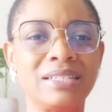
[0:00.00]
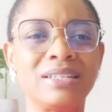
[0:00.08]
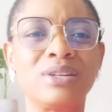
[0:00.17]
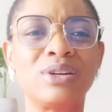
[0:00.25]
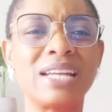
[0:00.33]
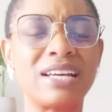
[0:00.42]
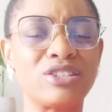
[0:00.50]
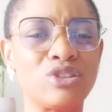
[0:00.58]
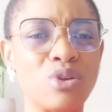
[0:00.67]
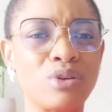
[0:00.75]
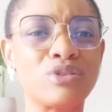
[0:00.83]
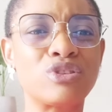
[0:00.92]
the Lord has
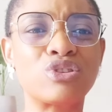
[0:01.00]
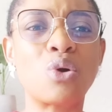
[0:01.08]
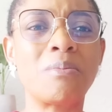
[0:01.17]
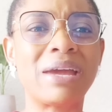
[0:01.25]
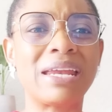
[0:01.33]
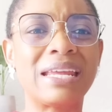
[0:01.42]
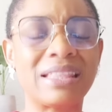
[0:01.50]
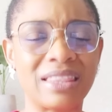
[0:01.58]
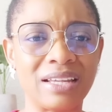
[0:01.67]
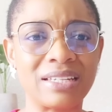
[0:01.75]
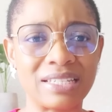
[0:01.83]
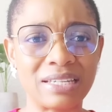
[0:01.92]
done so many
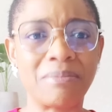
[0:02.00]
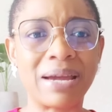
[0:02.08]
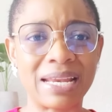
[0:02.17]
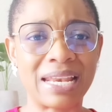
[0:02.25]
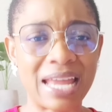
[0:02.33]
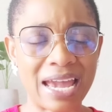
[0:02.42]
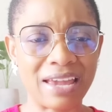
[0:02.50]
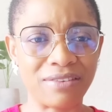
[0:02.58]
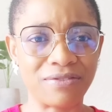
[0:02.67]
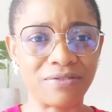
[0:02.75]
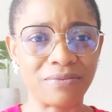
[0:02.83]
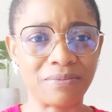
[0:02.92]
things in my
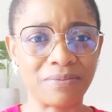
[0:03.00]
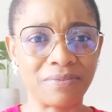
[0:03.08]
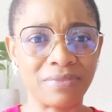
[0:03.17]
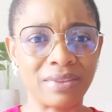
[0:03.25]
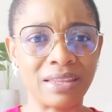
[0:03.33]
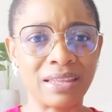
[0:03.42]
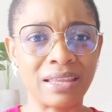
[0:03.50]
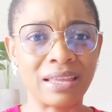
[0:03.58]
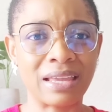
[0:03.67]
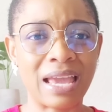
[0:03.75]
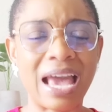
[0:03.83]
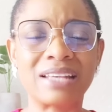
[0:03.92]
life
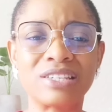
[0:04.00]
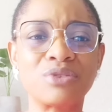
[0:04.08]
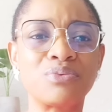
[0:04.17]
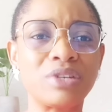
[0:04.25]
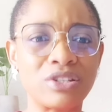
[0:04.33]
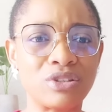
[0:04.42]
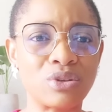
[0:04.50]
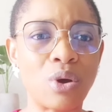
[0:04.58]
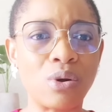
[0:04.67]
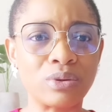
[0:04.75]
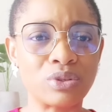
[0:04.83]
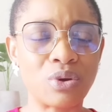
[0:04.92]
as a
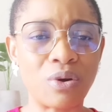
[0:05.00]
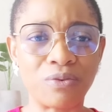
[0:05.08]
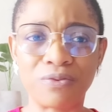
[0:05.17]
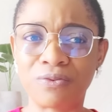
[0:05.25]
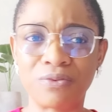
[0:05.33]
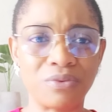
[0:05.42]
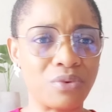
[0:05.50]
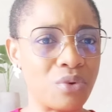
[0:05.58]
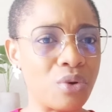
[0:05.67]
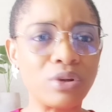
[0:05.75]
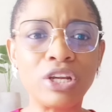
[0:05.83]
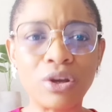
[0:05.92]
result of
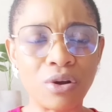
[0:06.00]
Holy